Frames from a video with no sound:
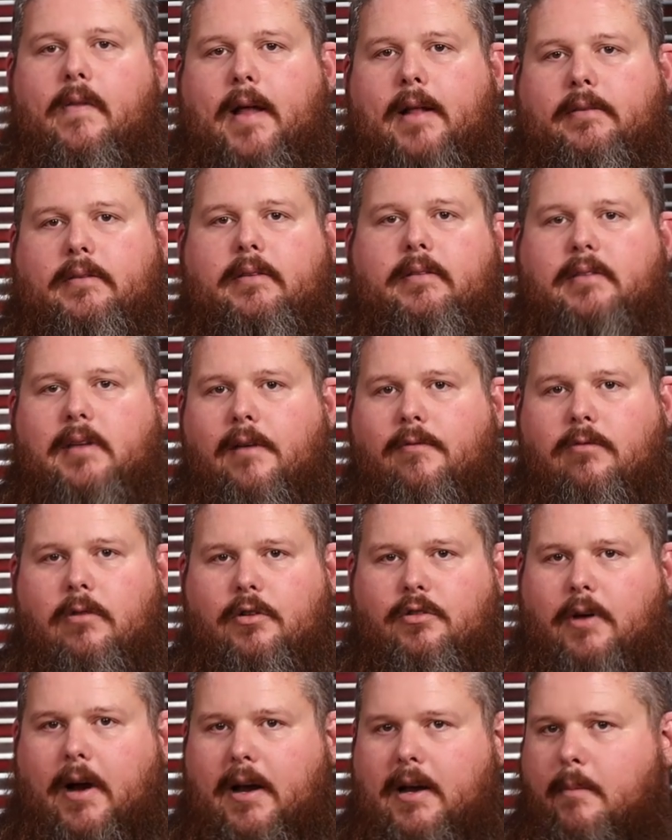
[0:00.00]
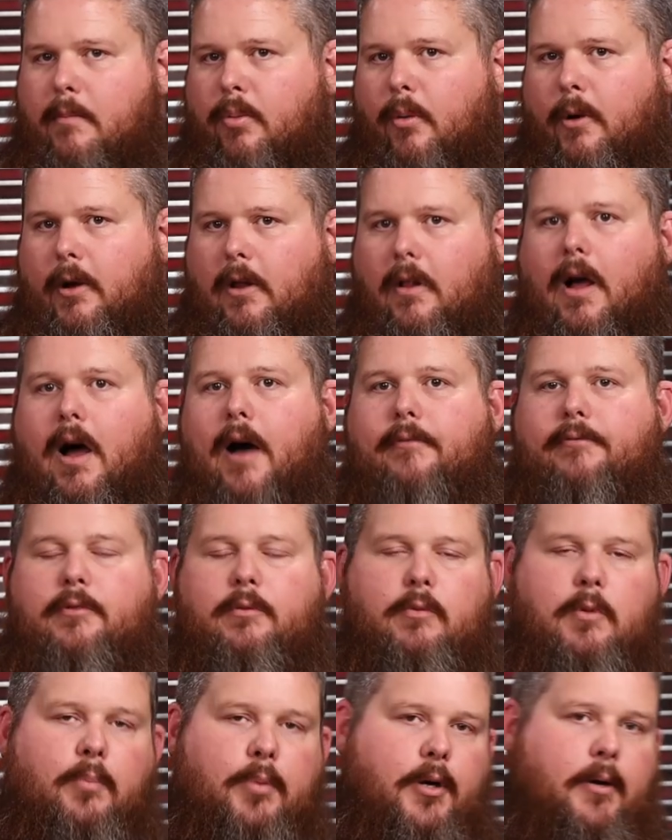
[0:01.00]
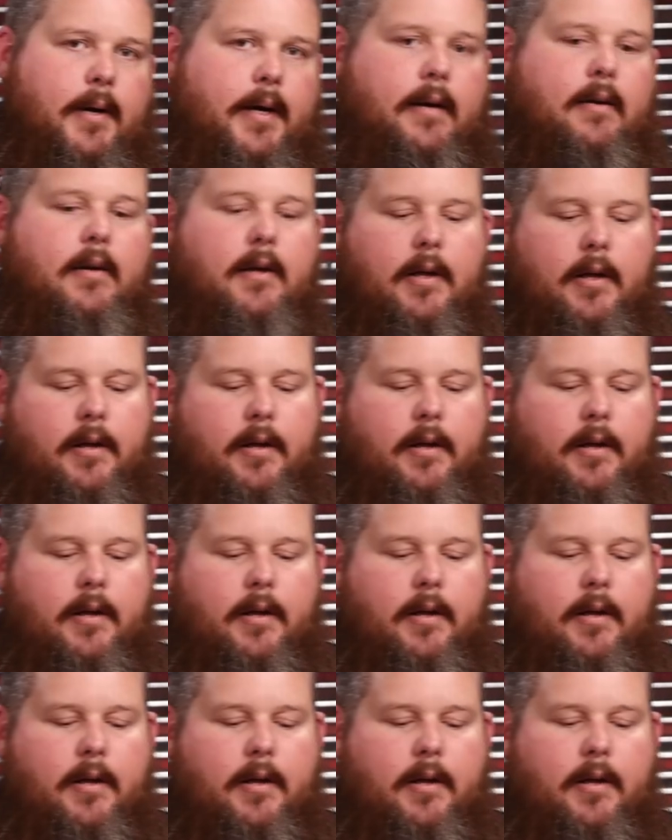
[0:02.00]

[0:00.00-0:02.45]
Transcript: and that's the stuff we're trying to boil off when we're brewing.